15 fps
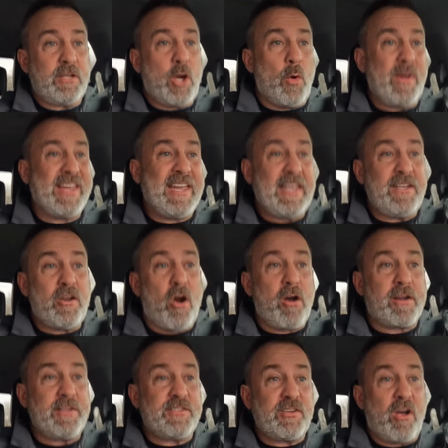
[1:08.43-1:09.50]
going into
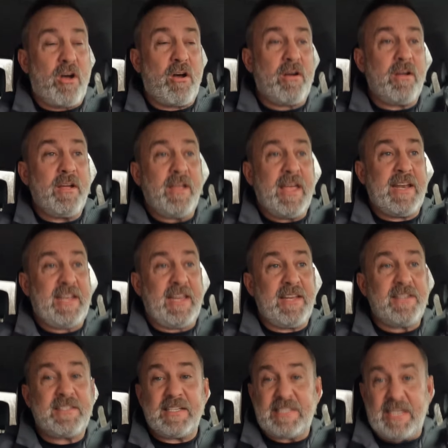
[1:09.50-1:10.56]
Arkansas and
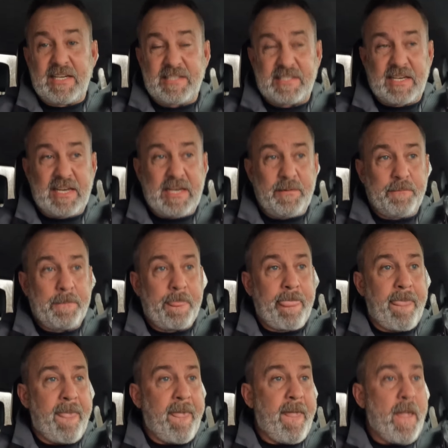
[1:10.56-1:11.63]
into Tennessee,
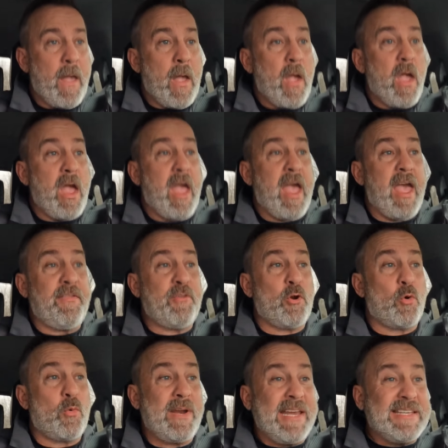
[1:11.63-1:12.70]
and
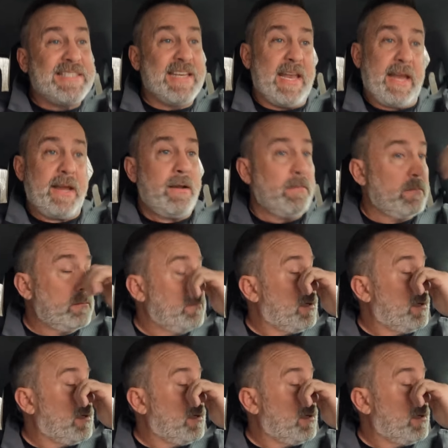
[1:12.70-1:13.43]
their reasoning,